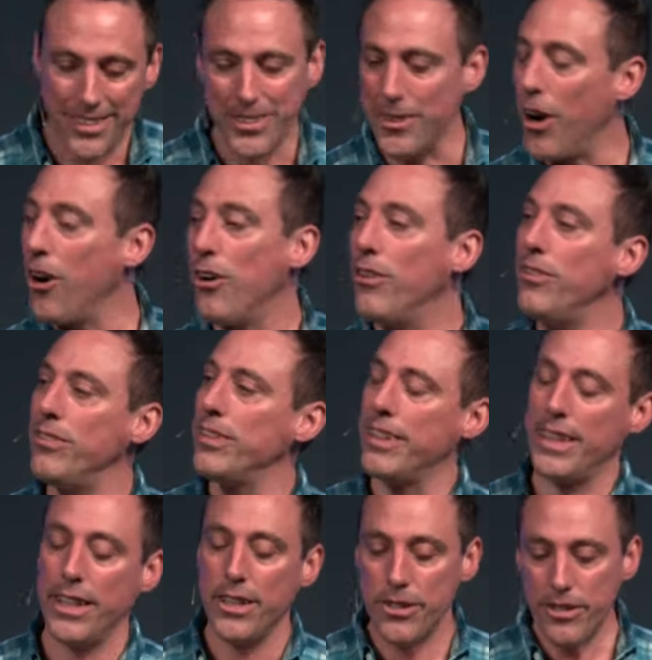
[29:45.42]
No.
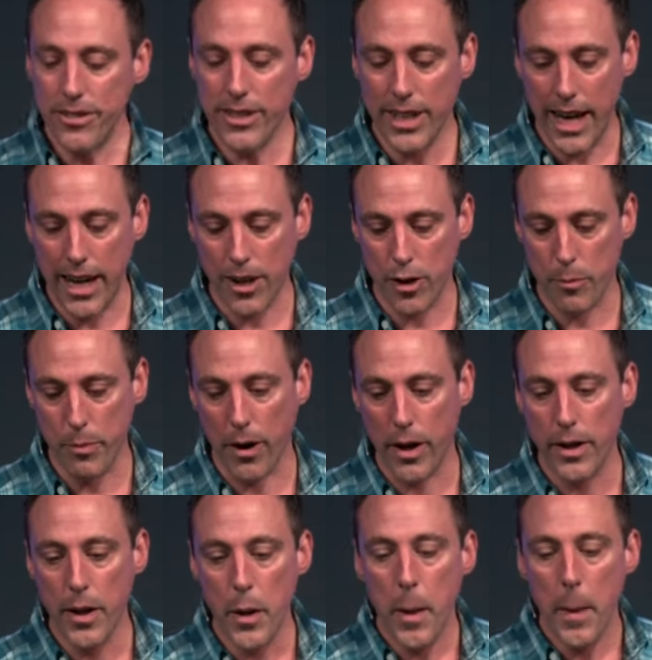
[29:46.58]
Just the anger part.